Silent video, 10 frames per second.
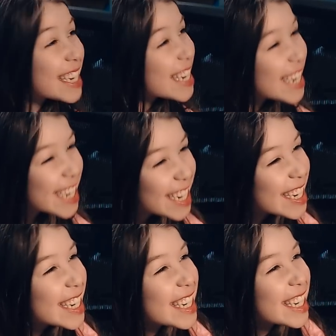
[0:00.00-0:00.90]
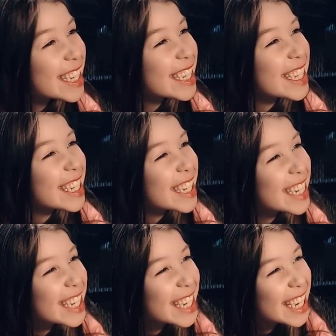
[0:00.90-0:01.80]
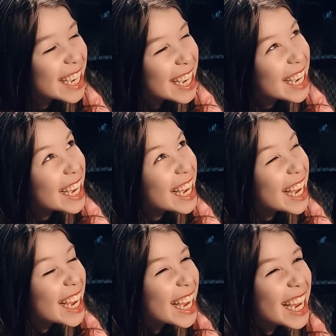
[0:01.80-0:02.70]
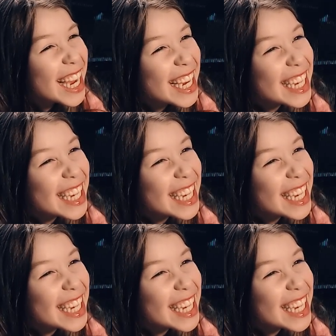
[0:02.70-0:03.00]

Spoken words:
Brush Out Theater. Good. Well done. You nailed it.